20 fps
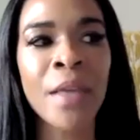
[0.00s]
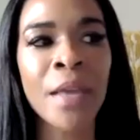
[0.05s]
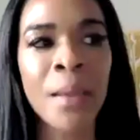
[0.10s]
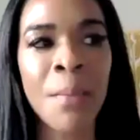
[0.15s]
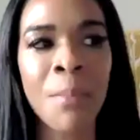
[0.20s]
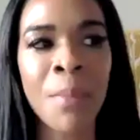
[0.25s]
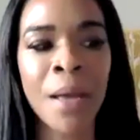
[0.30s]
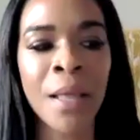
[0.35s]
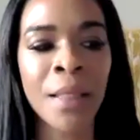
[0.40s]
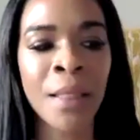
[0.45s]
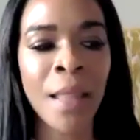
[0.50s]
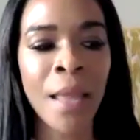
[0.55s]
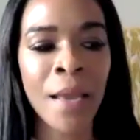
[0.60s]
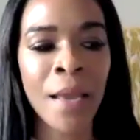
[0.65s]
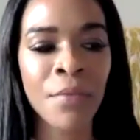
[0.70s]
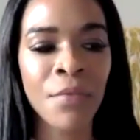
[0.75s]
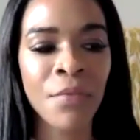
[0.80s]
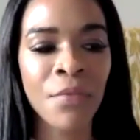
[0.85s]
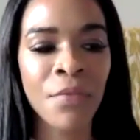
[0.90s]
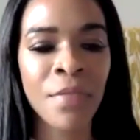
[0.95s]
in my
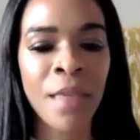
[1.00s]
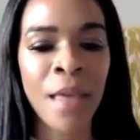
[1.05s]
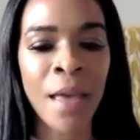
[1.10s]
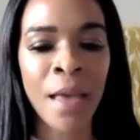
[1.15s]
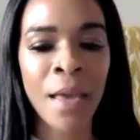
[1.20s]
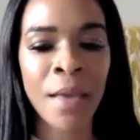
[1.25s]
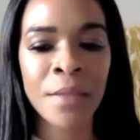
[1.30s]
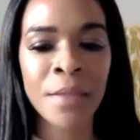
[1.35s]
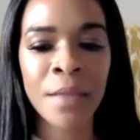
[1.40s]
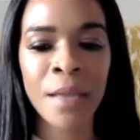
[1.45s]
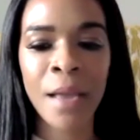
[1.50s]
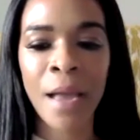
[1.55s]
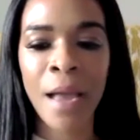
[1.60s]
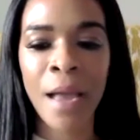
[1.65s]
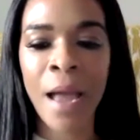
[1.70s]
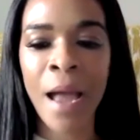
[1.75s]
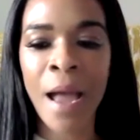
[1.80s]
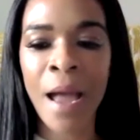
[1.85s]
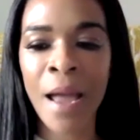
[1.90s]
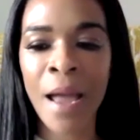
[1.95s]
life that
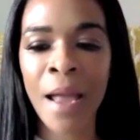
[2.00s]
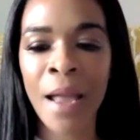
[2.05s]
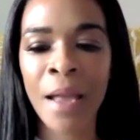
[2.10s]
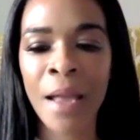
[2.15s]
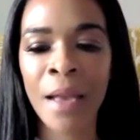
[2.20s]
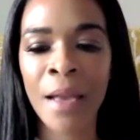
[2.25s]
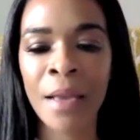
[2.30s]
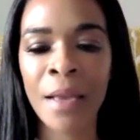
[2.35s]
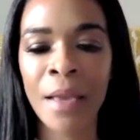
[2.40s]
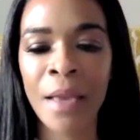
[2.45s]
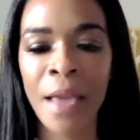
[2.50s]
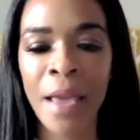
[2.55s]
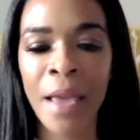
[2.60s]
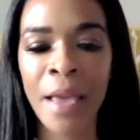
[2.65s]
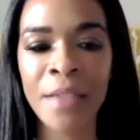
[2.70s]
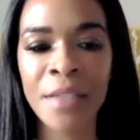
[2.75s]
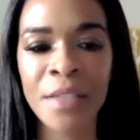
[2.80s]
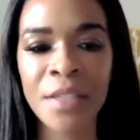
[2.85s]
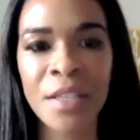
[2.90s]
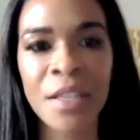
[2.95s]
I
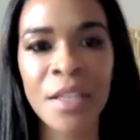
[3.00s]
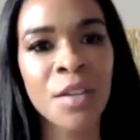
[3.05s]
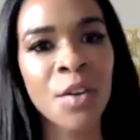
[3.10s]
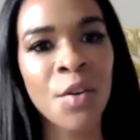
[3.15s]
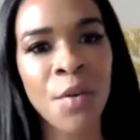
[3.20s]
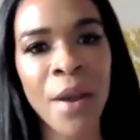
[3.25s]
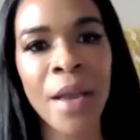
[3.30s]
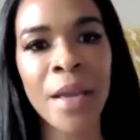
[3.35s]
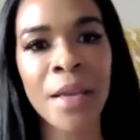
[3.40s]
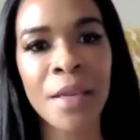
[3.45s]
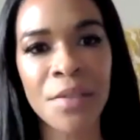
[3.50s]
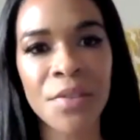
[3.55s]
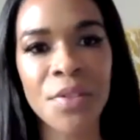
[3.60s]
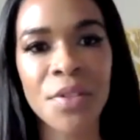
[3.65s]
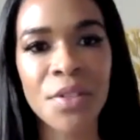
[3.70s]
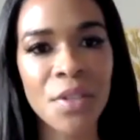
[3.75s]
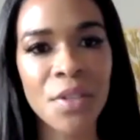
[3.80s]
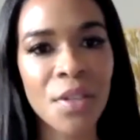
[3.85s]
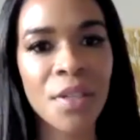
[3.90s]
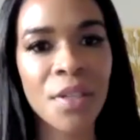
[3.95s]
extend
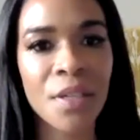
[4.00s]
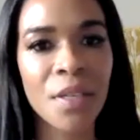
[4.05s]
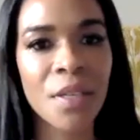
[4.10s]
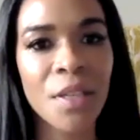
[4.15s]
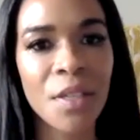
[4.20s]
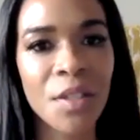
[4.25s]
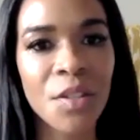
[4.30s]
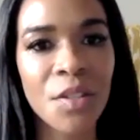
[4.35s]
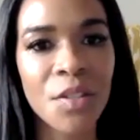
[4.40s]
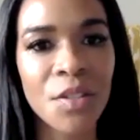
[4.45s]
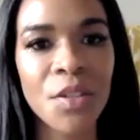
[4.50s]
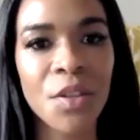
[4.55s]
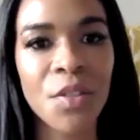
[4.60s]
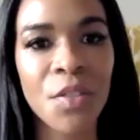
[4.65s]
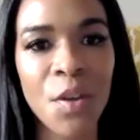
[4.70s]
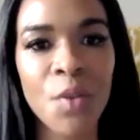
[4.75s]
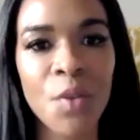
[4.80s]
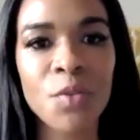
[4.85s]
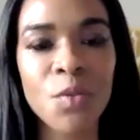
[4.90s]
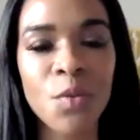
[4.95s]
grace to
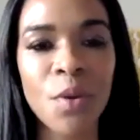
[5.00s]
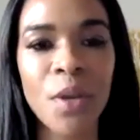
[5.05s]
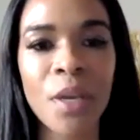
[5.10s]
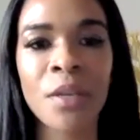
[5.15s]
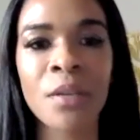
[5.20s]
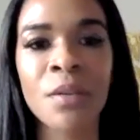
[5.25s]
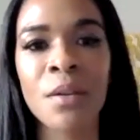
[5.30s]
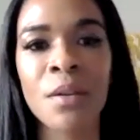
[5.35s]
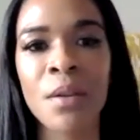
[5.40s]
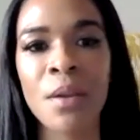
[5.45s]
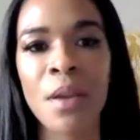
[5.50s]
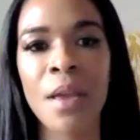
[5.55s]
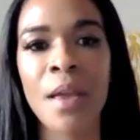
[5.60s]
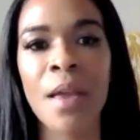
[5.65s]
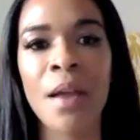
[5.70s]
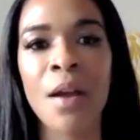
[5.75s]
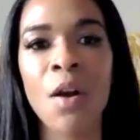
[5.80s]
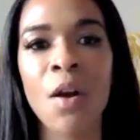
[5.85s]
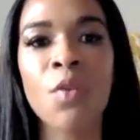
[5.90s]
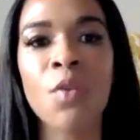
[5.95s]
those who can
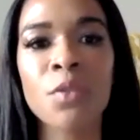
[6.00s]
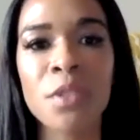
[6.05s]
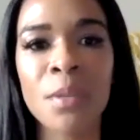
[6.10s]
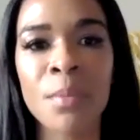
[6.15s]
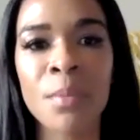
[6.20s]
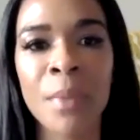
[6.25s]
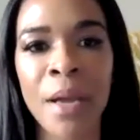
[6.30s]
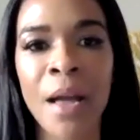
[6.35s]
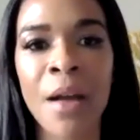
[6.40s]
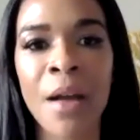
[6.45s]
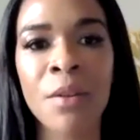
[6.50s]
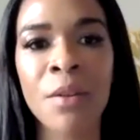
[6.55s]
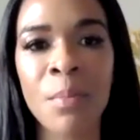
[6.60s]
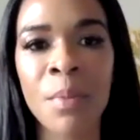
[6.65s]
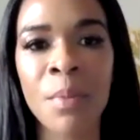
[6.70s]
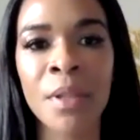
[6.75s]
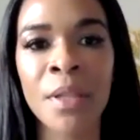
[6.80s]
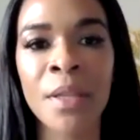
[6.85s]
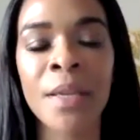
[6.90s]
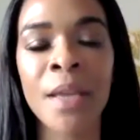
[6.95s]
hold some
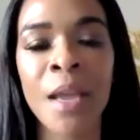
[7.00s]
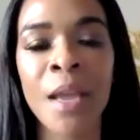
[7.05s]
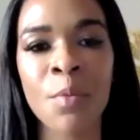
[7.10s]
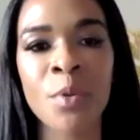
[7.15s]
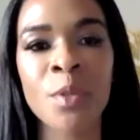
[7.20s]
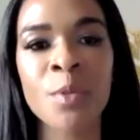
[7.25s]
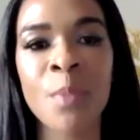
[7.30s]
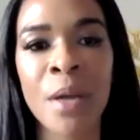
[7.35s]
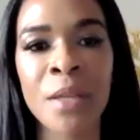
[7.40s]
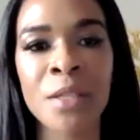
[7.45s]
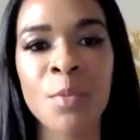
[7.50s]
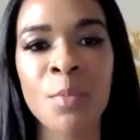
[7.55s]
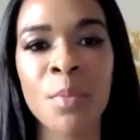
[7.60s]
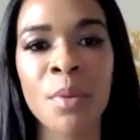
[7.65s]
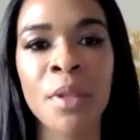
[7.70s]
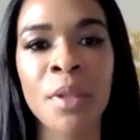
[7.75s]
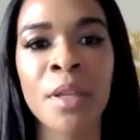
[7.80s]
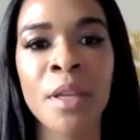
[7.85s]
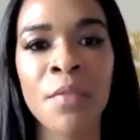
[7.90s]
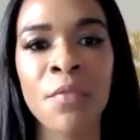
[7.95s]
accountability and
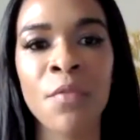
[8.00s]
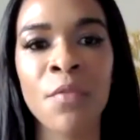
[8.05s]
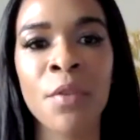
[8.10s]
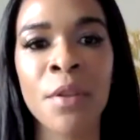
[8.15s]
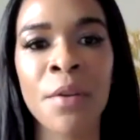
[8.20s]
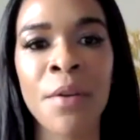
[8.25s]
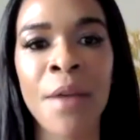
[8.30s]
responsibility for their